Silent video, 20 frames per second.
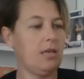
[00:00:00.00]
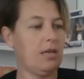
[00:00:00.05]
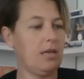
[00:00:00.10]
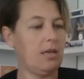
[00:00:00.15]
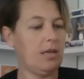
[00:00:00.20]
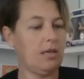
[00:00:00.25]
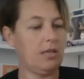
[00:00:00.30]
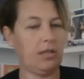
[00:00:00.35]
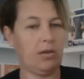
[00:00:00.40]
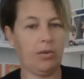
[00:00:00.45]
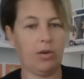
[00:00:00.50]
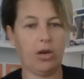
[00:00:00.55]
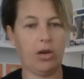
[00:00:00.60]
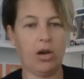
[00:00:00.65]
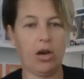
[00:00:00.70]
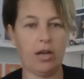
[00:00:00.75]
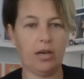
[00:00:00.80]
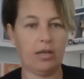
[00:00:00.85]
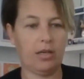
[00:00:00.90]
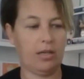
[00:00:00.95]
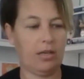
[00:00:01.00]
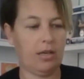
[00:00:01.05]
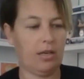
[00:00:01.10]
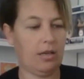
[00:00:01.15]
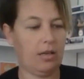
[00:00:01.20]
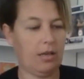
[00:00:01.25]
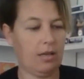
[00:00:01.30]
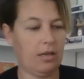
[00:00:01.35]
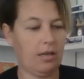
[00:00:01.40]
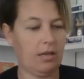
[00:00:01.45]
So we got
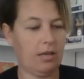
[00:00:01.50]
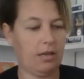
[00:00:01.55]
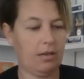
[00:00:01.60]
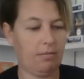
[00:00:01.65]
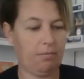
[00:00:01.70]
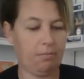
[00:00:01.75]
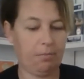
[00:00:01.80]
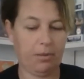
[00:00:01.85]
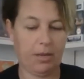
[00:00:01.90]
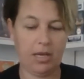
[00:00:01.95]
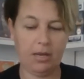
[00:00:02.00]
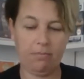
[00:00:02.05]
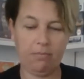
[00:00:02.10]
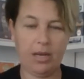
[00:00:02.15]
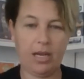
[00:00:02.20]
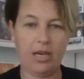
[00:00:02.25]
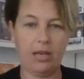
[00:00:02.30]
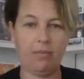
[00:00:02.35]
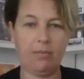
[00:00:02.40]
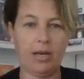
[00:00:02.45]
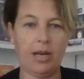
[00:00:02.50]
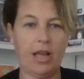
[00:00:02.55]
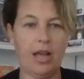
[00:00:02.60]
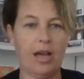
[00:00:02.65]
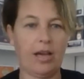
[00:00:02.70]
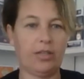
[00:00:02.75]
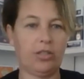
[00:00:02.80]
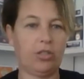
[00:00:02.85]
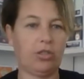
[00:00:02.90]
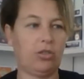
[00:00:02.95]
big, medium, and
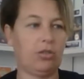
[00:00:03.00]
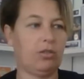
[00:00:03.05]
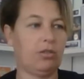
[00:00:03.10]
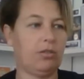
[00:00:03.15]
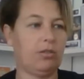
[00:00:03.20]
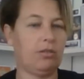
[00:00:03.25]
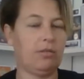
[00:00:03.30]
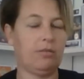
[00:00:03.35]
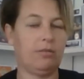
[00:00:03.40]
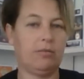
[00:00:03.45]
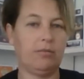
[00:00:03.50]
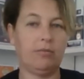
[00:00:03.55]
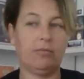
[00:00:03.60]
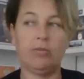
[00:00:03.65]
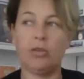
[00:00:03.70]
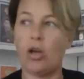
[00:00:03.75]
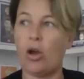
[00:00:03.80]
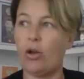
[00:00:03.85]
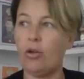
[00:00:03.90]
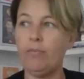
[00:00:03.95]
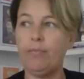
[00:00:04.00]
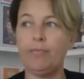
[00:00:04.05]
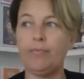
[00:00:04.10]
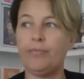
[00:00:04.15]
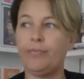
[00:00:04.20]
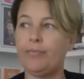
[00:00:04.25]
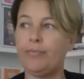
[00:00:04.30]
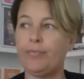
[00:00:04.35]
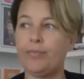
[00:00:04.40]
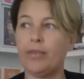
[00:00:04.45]
large. No.
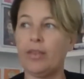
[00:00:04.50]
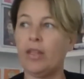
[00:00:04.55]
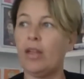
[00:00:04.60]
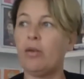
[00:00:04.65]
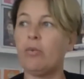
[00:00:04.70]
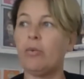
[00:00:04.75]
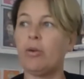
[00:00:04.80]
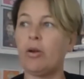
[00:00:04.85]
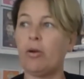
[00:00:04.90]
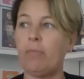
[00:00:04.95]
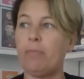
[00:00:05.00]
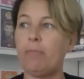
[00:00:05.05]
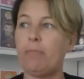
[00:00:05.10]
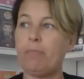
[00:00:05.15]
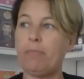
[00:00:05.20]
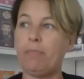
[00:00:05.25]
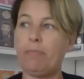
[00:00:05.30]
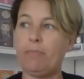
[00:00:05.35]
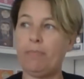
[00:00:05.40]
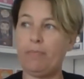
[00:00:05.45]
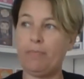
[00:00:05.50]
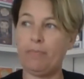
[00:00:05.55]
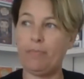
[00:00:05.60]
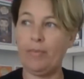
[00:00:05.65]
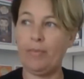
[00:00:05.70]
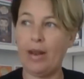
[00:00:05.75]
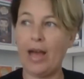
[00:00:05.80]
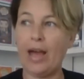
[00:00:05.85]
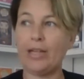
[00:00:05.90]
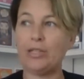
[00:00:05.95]
We got
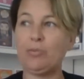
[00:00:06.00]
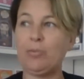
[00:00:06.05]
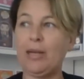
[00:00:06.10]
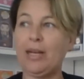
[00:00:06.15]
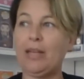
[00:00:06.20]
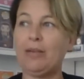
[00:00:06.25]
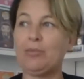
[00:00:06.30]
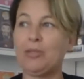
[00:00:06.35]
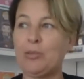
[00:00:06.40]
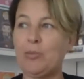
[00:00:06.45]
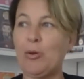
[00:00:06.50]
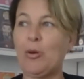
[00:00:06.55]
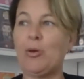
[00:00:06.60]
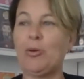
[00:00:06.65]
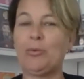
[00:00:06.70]
large, medium, small.